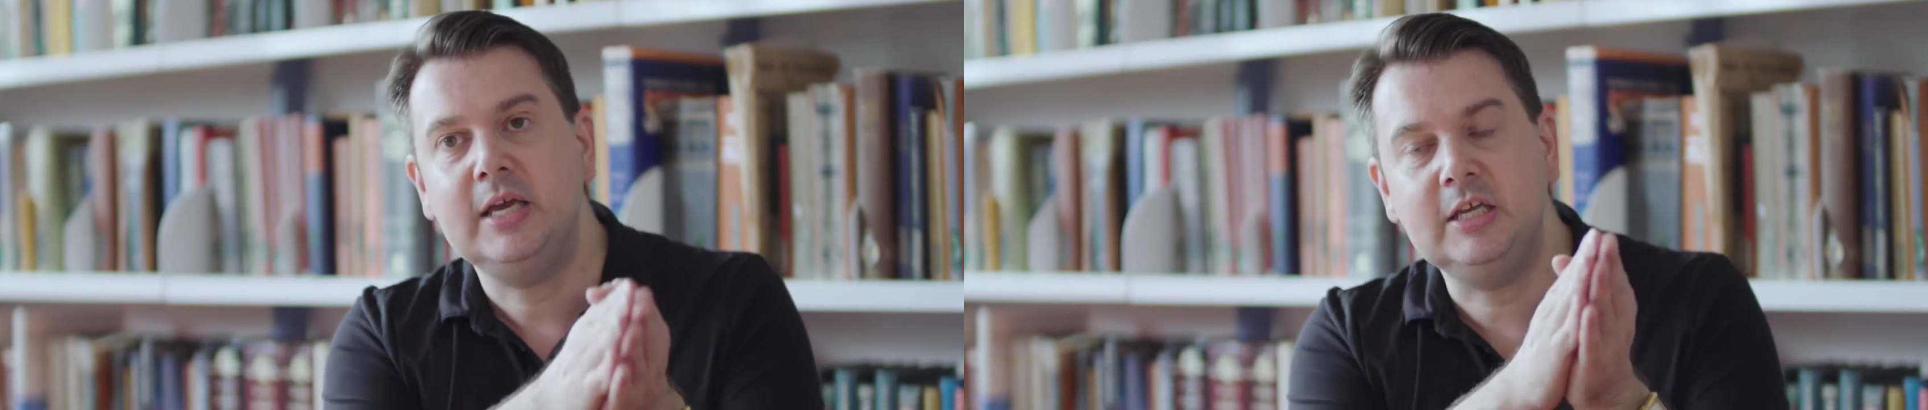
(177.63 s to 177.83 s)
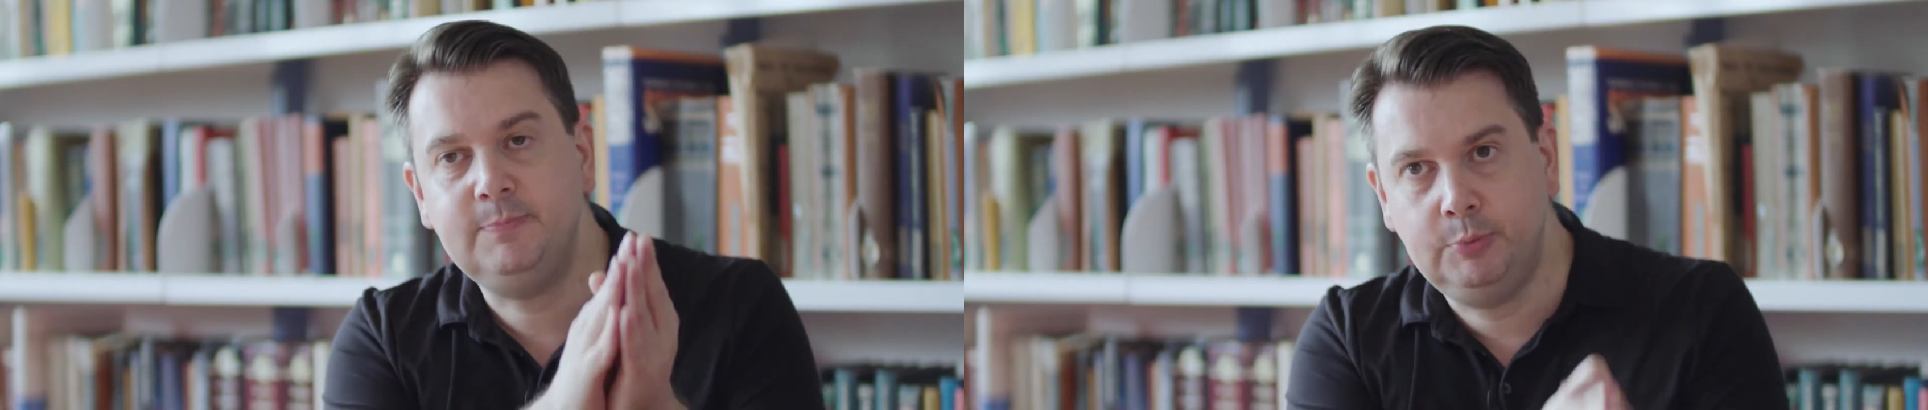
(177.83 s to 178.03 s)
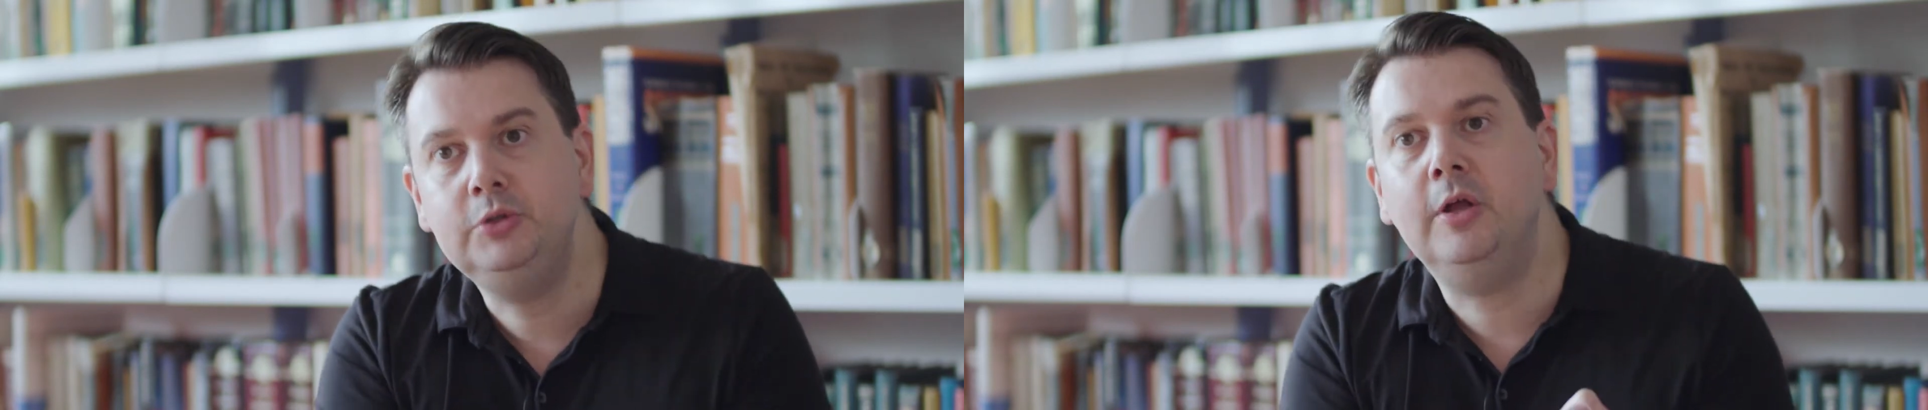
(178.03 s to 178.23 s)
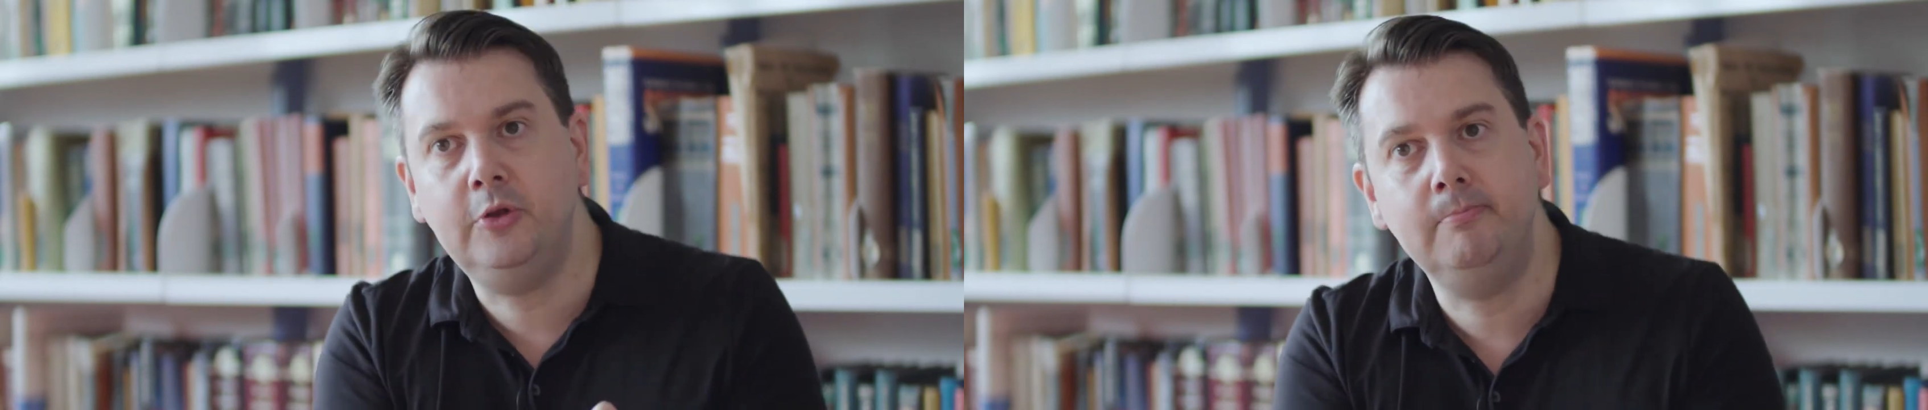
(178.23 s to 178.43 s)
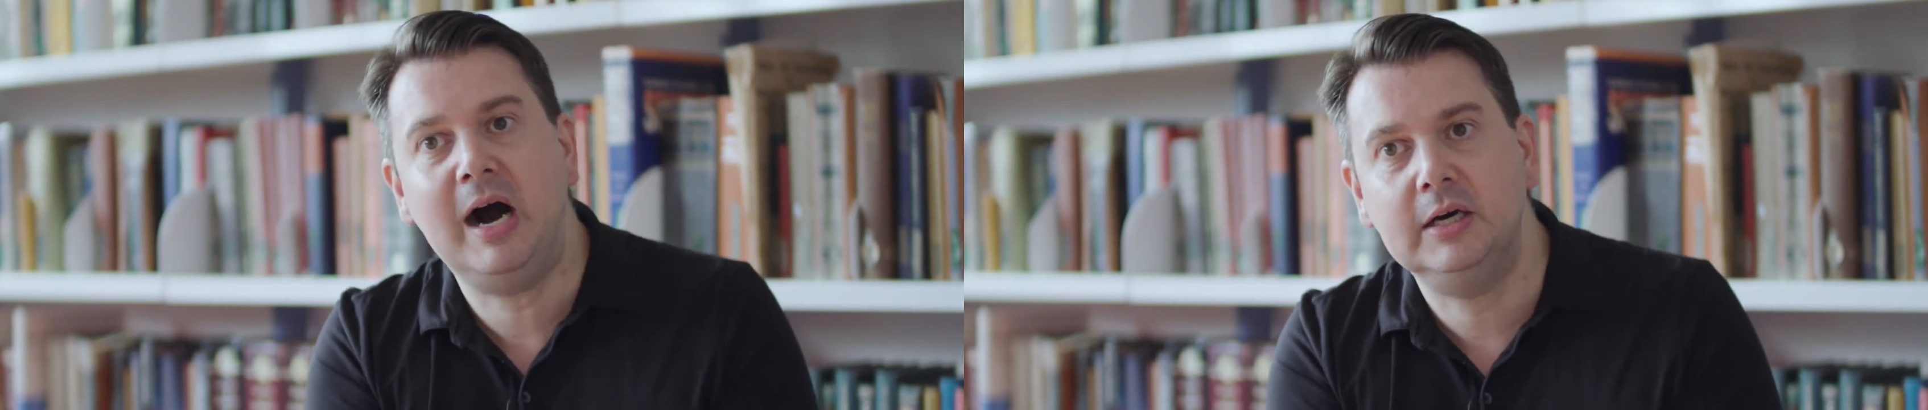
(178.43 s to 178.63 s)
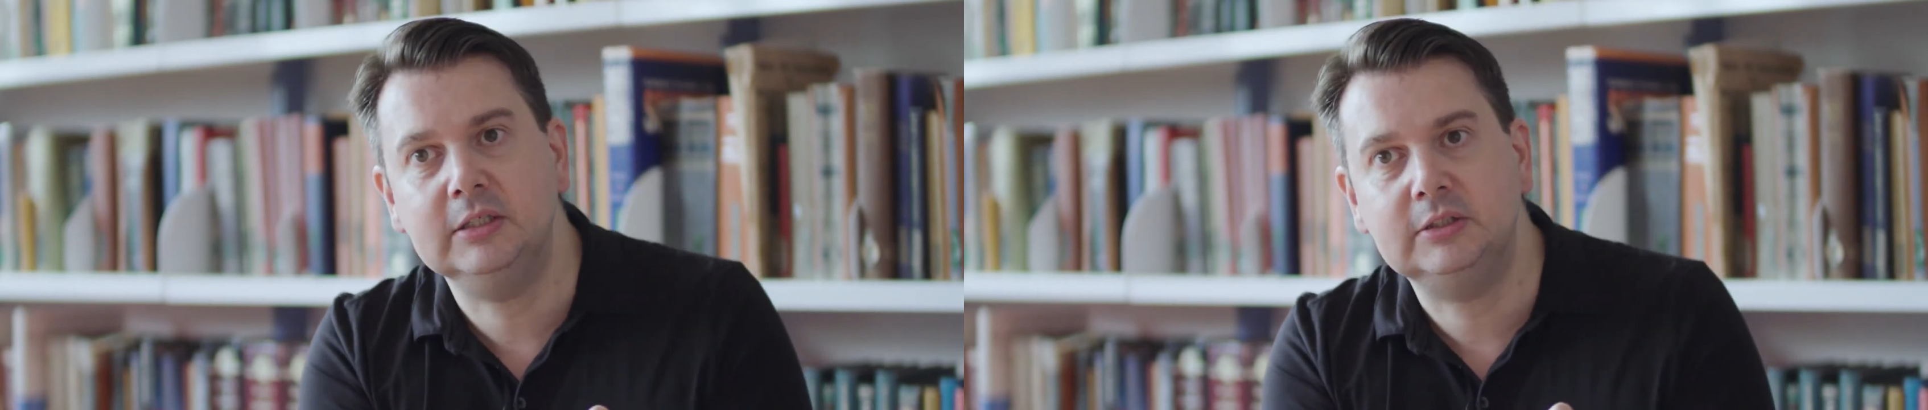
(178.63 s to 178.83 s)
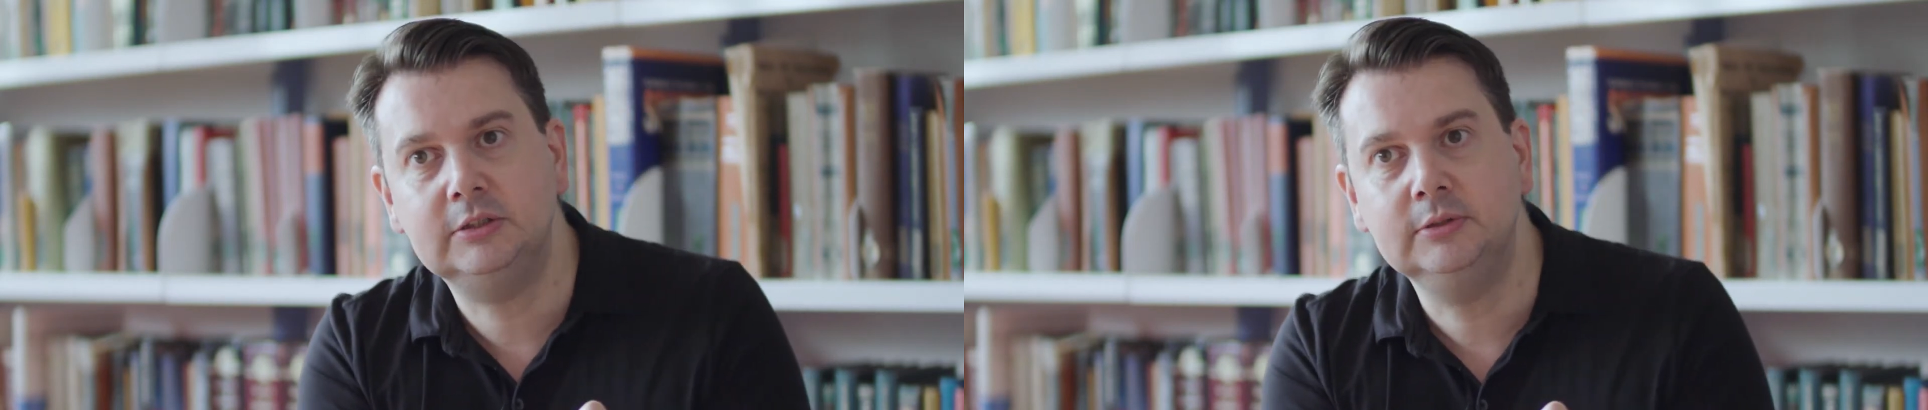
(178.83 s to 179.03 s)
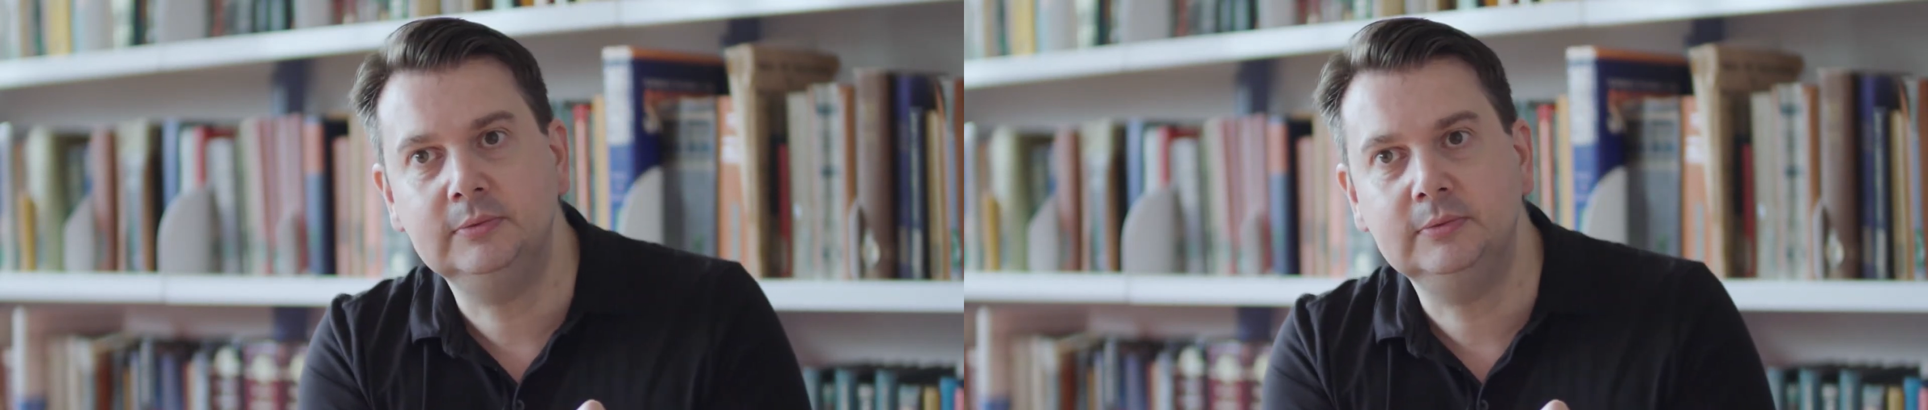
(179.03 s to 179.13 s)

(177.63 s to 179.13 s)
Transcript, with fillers: is put on the market.